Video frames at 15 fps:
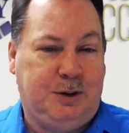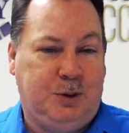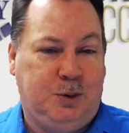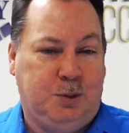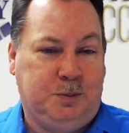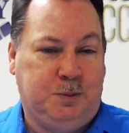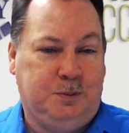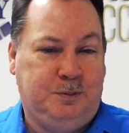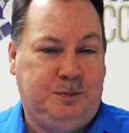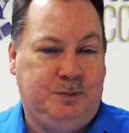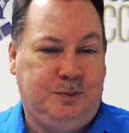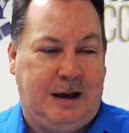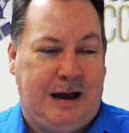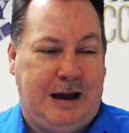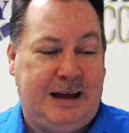So
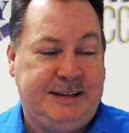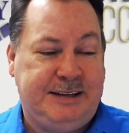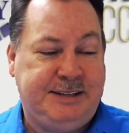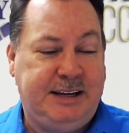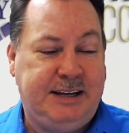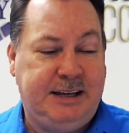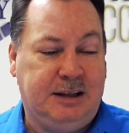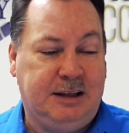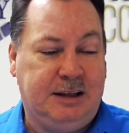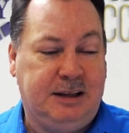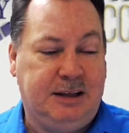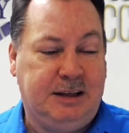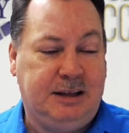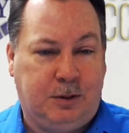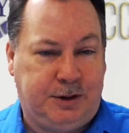I see the
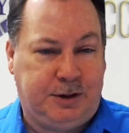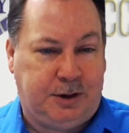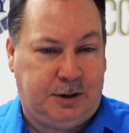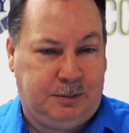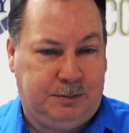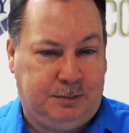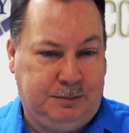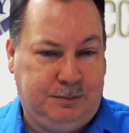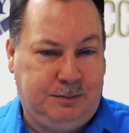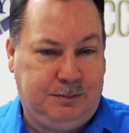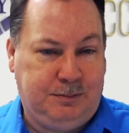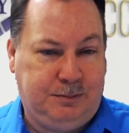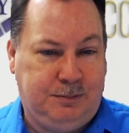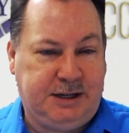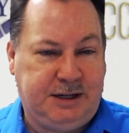longer term
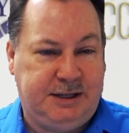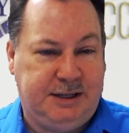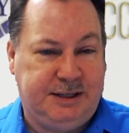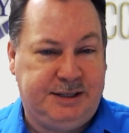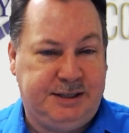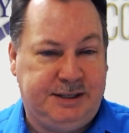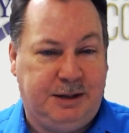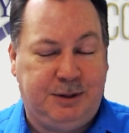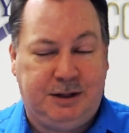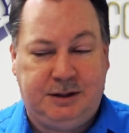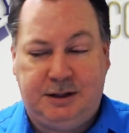projection as